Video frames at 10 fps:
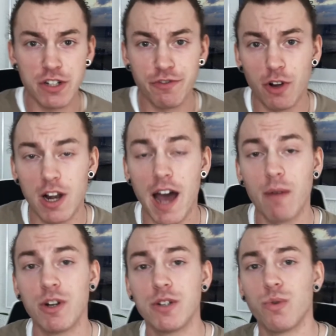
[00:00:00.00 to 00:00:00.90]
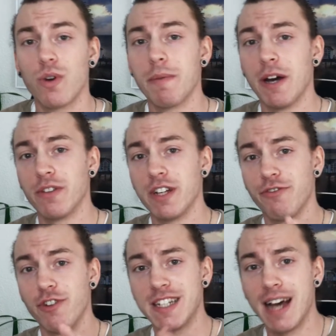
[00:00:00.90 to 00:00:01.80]
of all, I want to talk about the
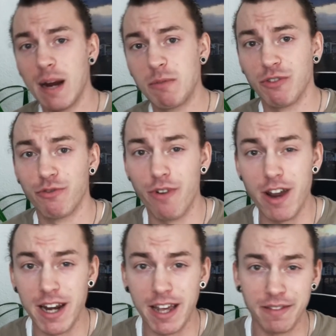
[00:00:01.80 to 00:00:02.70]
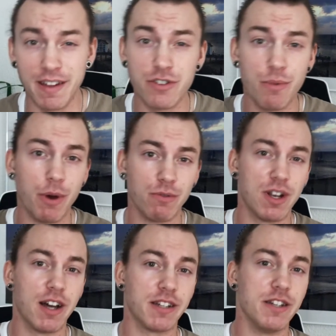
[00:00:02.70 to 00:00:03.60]
different types of reading that you're
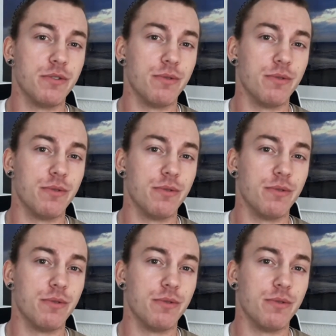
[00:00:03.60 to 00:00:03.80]
most likely to